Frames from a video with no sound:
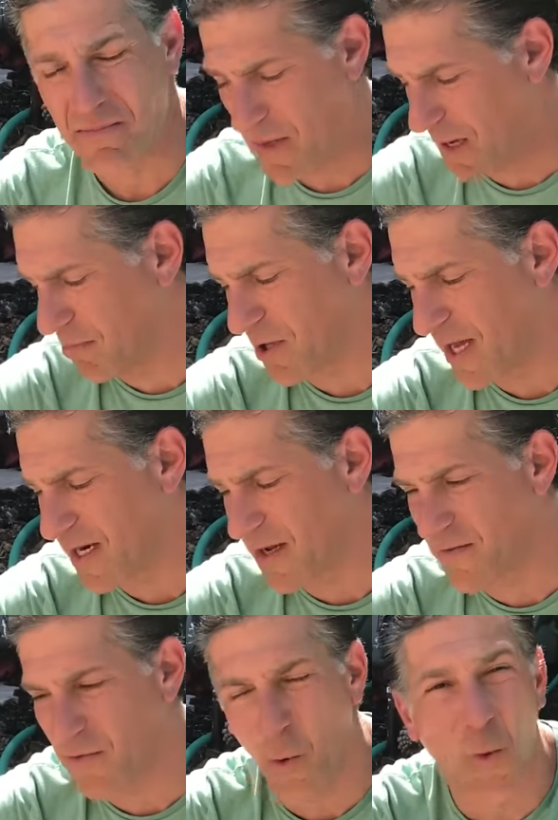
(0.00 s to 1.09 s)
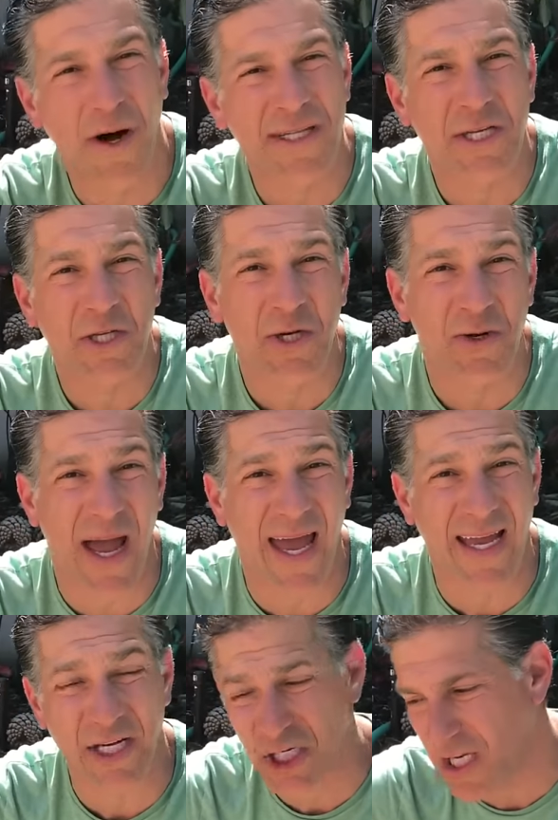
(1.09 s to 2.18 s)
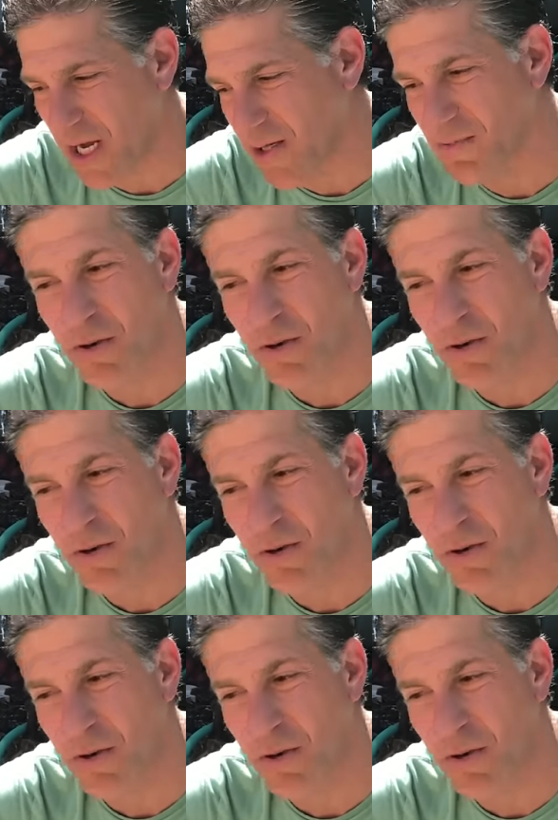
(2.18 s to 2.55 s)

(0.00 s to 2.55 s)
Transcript: a blend of one to two eggshells